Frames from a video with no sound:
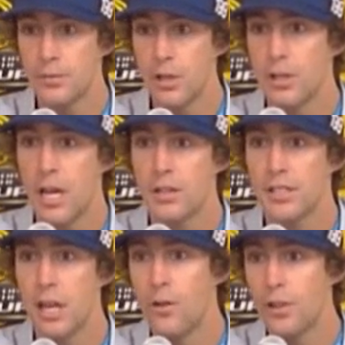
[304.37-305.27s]
know, doctors
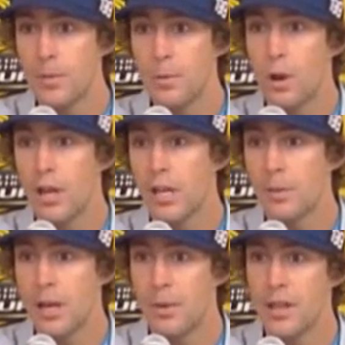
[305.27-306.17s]
say hopefully I'll be walking in
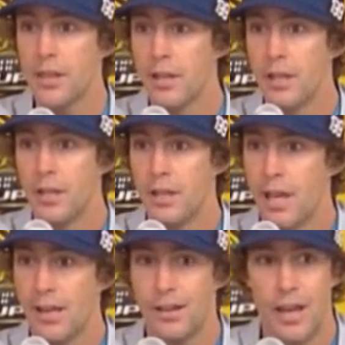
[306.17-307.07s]
about a month,
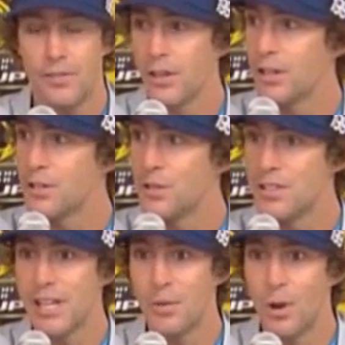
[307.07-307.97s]
and I figure as soon
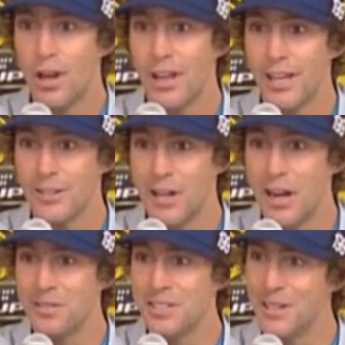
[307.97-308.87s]
as I can walk, I can
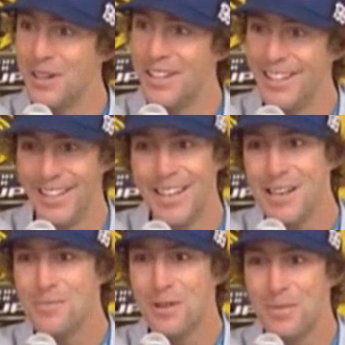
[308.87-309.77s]
drive, so
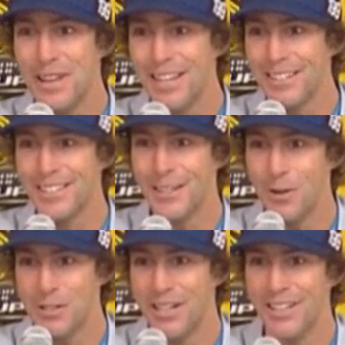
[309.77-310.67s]
put me in,
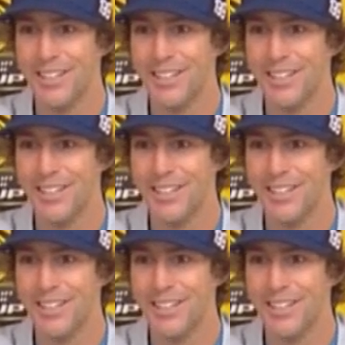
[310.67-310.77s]
coach.